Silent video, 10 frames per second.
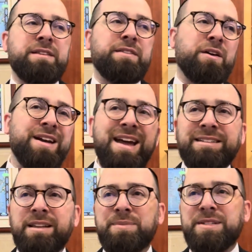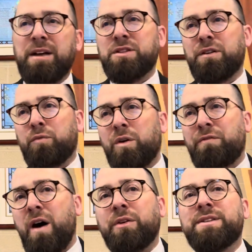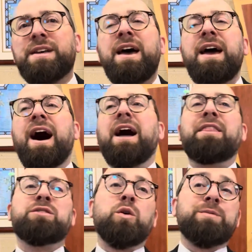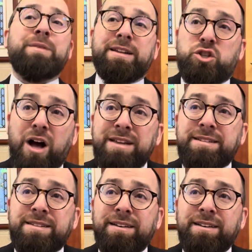they're connecting themselves to their forefathers, it's just.